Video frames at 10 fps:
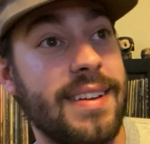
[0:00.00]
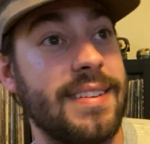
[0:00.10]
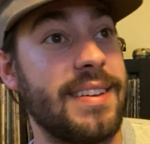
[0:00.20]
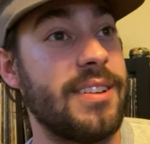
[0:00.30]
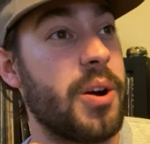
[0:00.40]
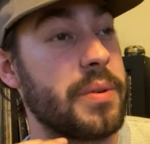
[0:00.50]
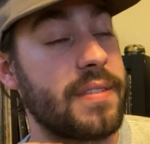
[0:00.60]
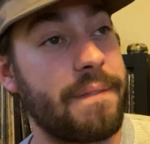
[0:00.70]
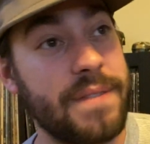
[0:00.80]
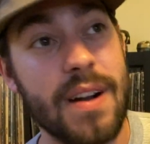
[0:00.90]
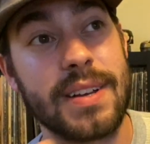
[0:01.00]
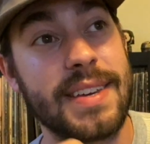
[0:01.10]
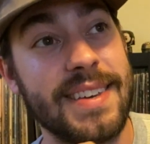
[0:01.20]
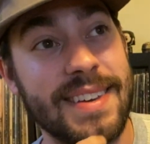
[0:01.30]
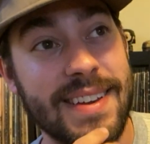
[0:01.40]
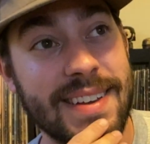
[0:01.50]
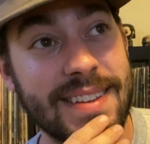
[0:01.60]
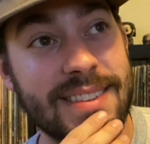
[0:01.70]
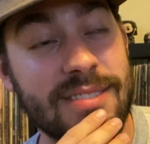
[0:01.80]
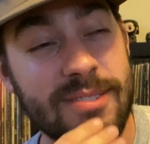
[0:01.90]
You know, it's funky,
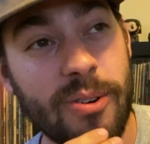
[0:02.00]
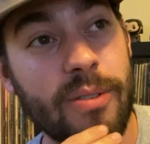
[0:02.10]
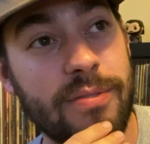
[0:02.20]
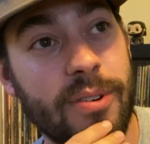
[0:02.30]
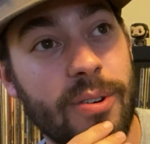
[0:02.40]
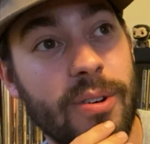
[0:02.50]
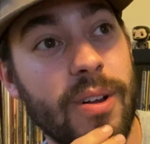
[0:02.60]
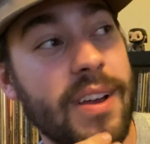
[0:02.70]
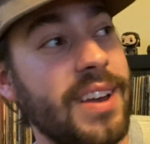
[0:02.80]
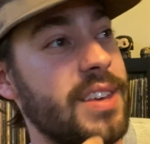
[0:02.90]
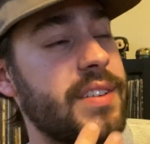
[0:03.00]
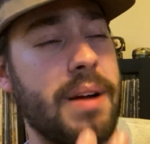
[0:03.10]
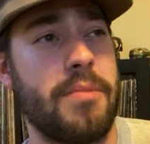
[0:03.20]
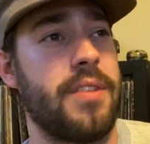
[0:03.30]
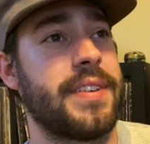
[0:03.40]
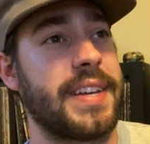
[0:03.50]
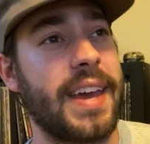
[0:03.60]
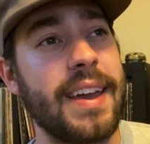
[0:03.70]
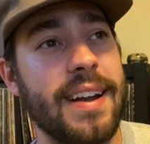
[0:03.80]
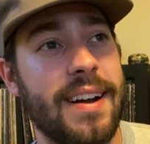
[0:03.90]
it's soulful. You've got Marvin
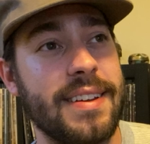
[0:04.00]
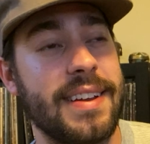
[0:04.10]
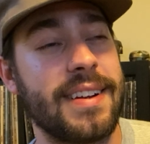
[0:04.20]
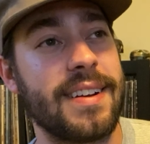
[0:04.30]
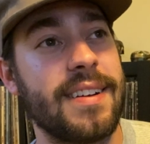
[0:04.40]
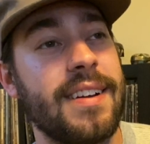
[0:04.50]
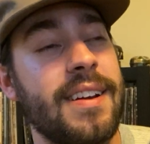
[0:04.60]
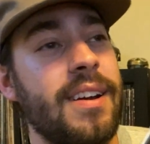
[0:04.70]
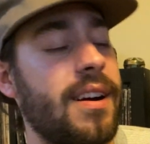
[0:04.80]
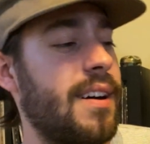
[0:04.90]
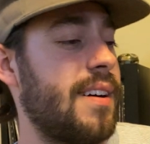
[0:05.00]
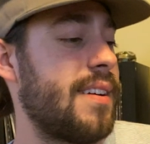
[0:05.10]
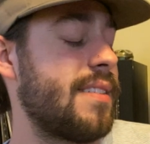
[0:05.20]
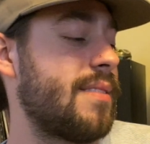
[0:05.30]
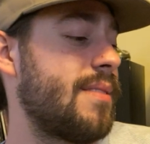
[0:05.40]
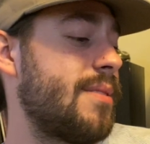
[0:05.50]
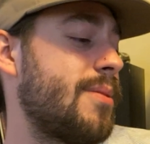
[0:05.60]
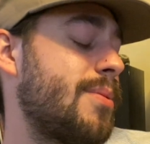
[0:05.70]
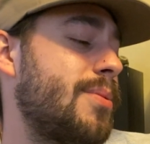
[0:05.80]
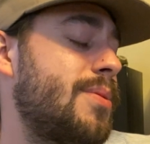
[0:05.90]
Gaye on here.
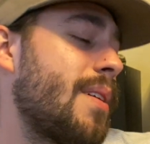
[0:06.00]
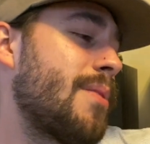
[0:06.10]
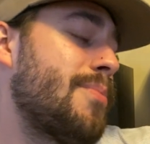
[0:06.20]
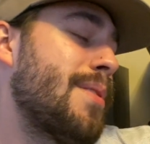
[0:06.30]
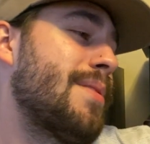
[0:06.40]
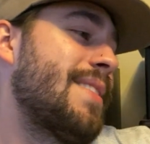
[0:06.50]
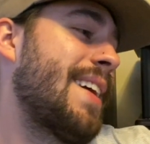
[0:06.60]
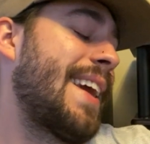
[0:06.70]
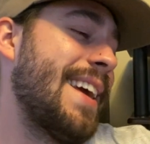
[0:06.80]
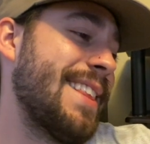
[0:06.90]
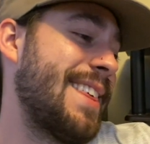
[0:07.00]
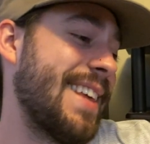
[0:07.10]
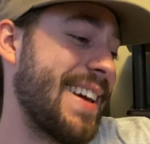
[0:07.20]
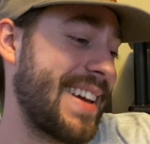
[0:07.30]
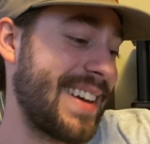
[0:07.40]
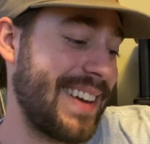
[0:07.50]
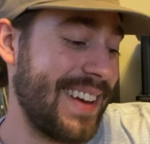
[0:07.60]
Who's the other person? I can't think.